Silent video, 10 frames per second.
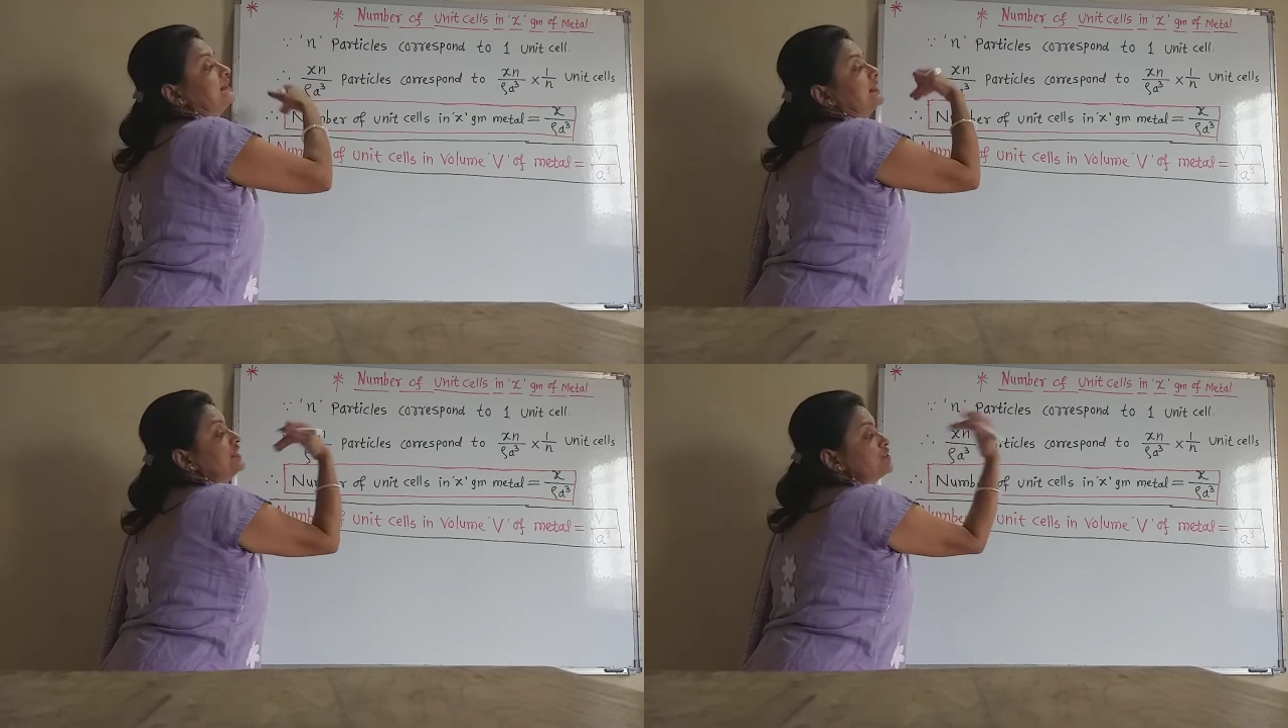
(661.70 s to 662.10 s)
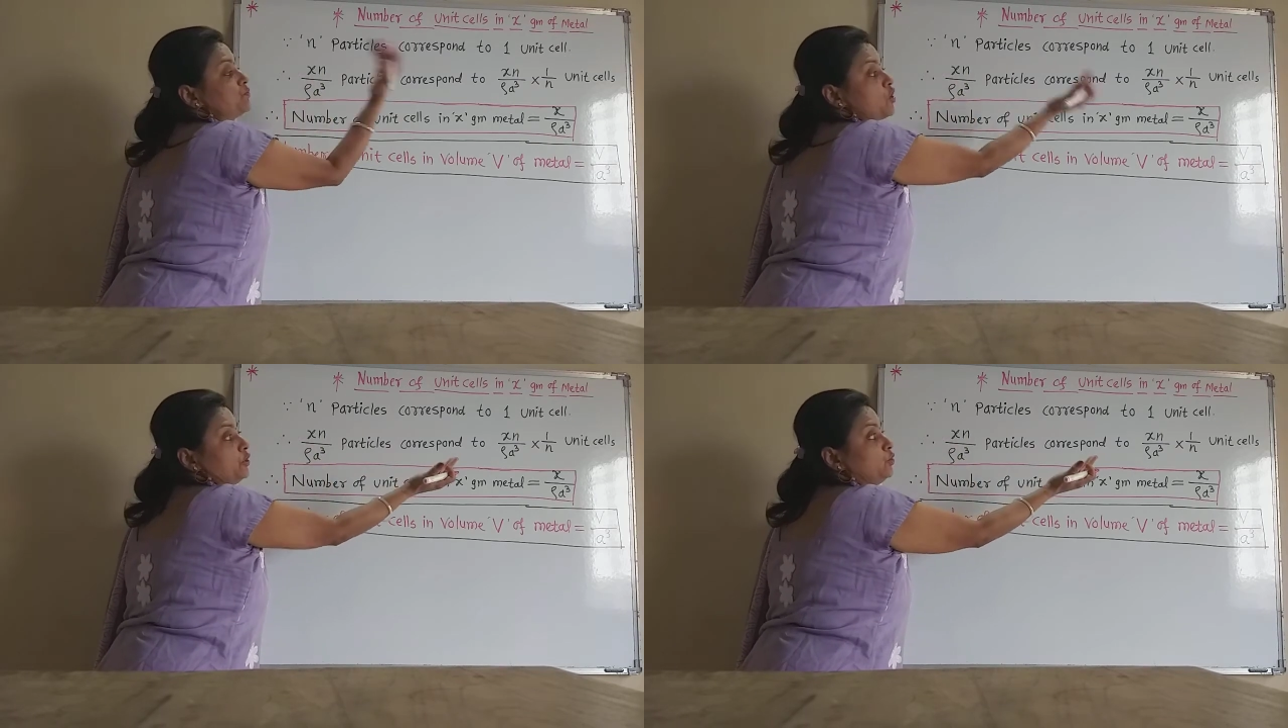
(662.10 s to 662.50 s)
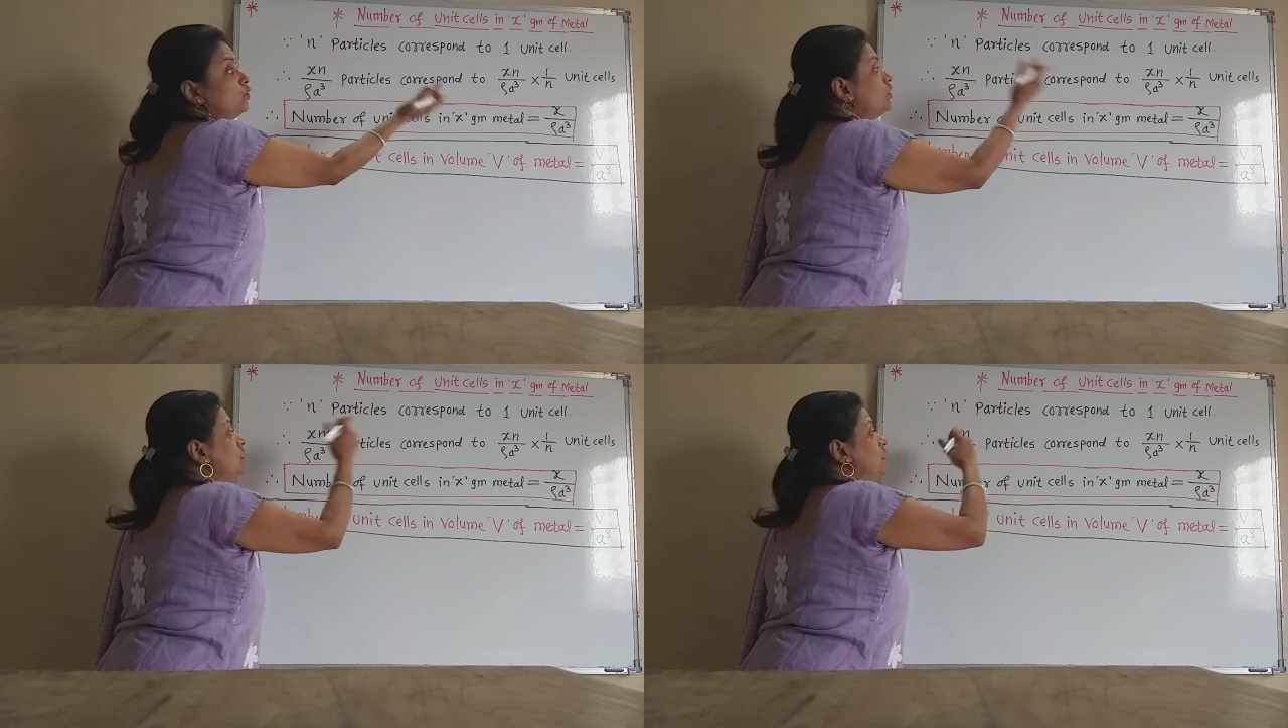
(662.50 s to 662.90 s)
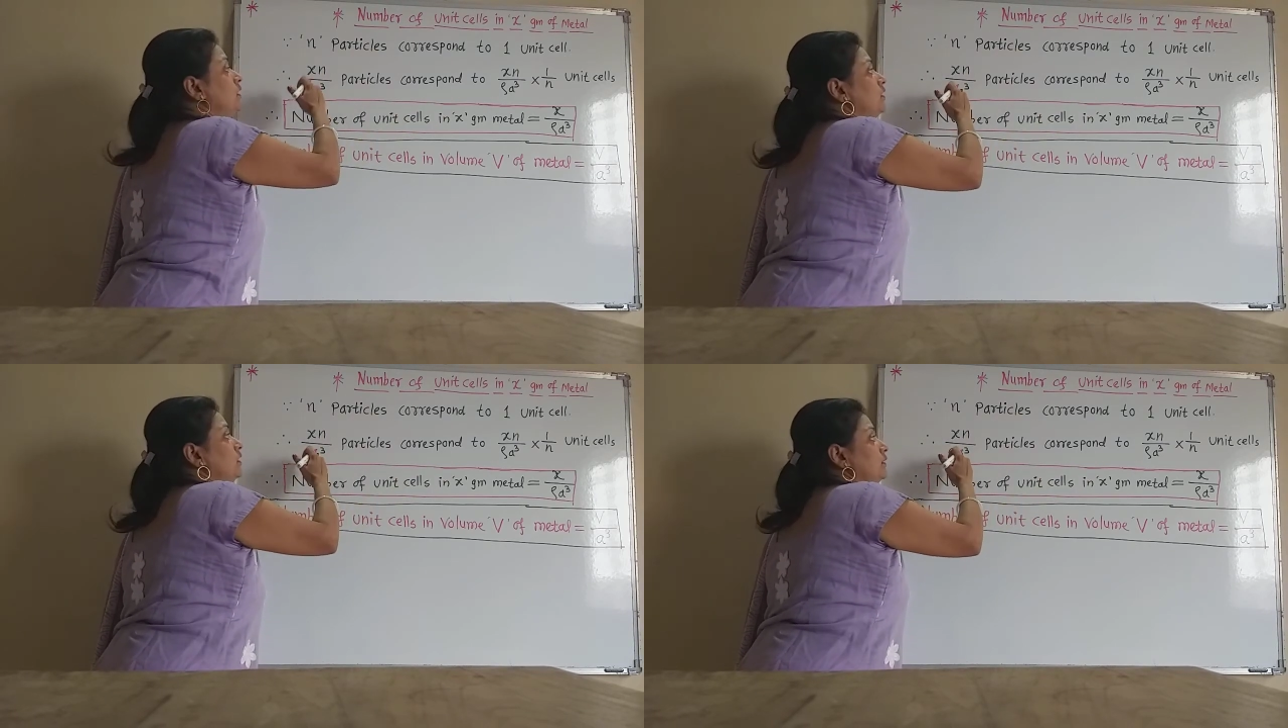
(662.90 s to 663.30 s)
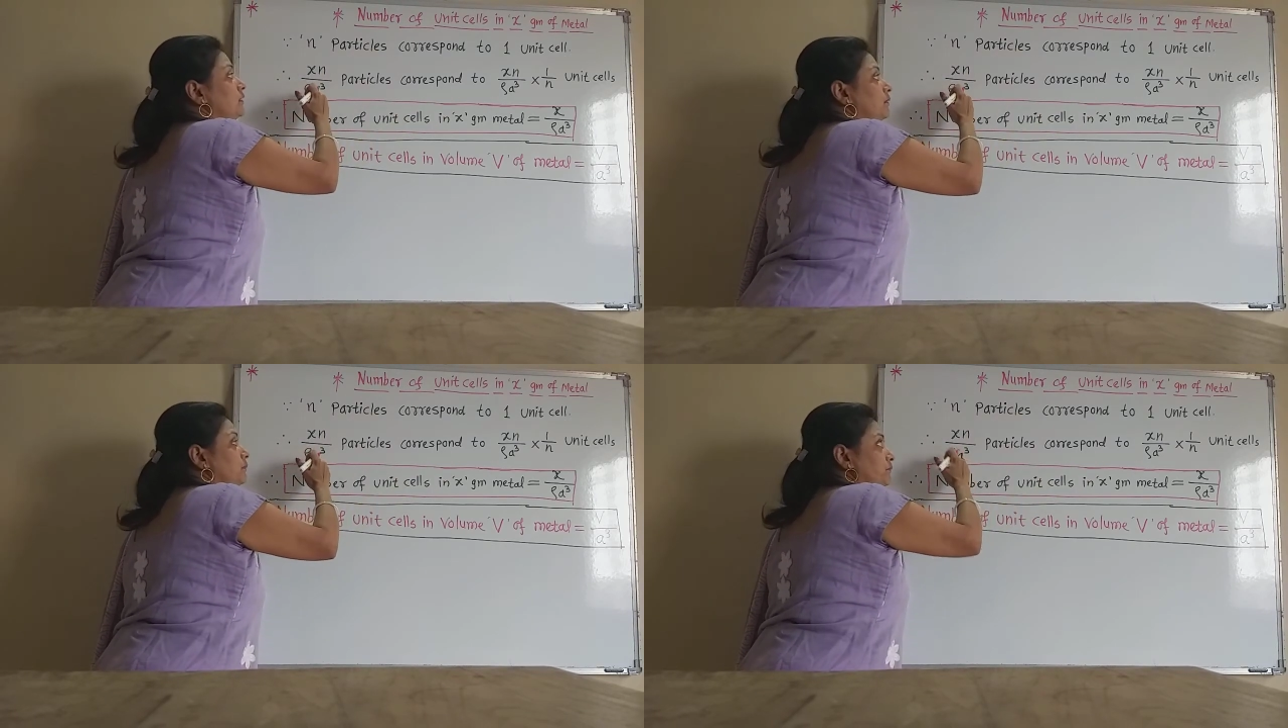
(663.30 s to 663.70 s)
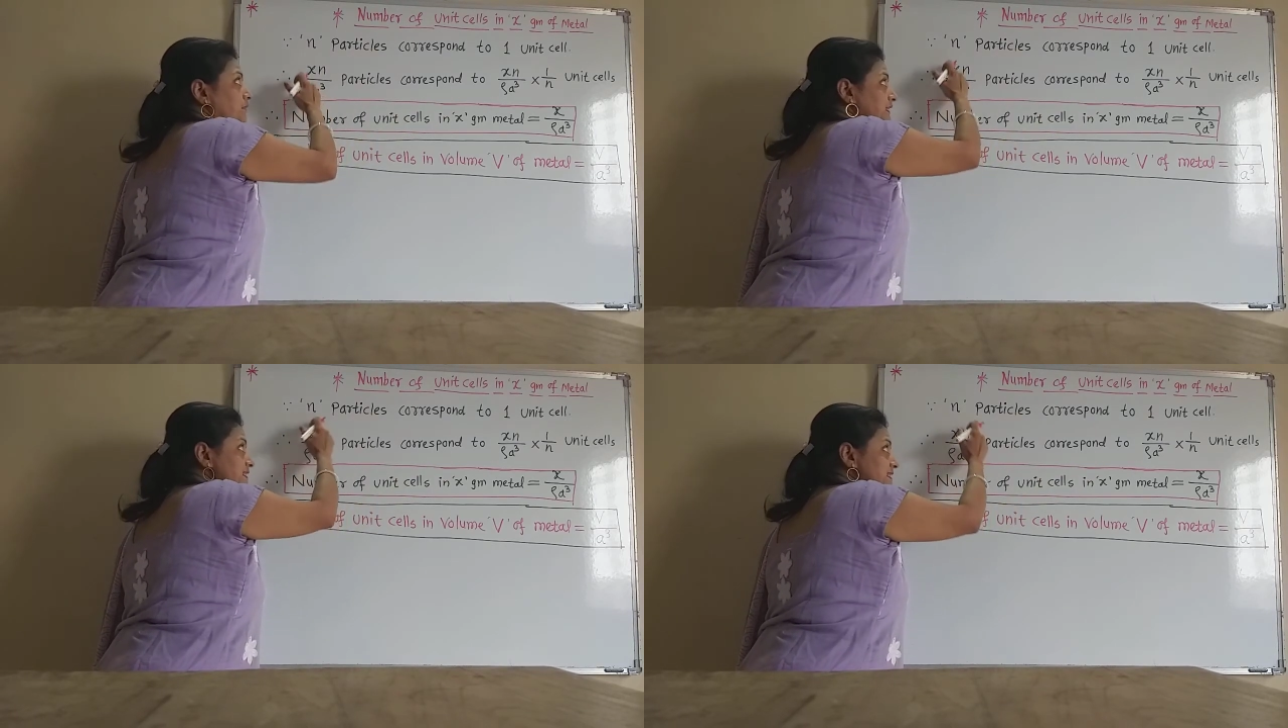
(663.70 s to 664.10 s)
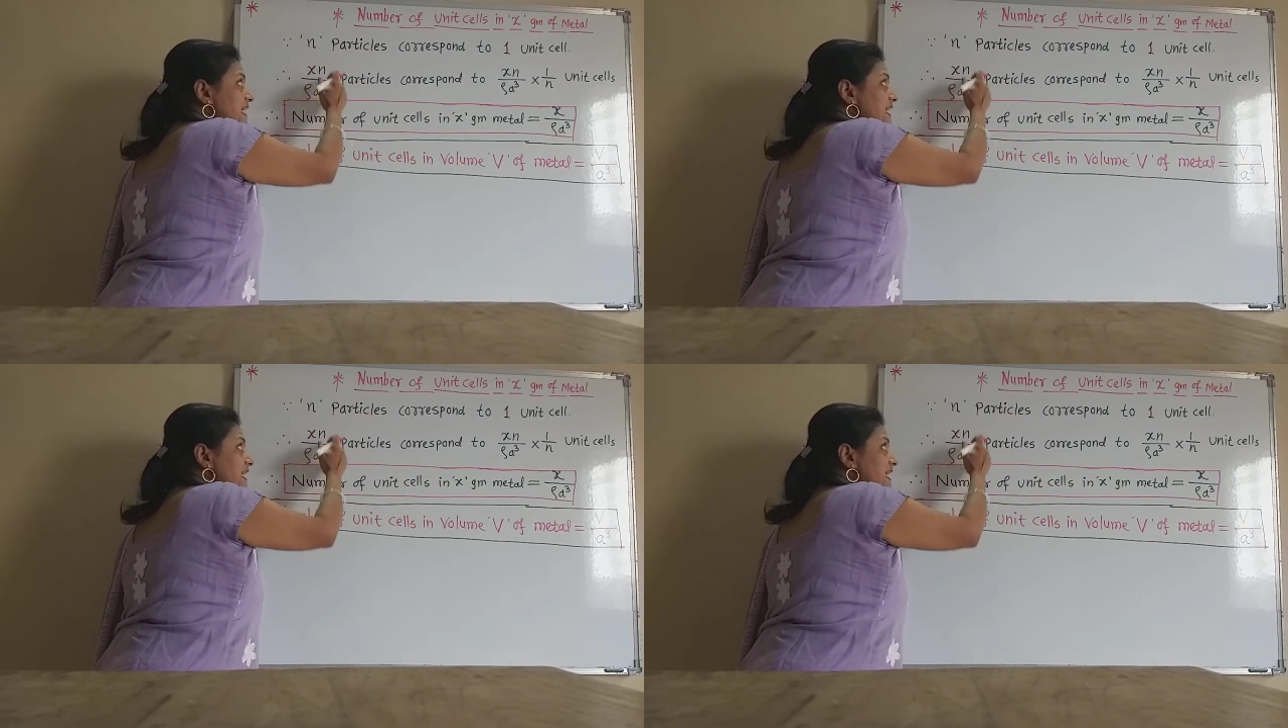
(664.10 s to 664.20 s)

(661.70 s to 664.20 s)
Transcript: correspond to this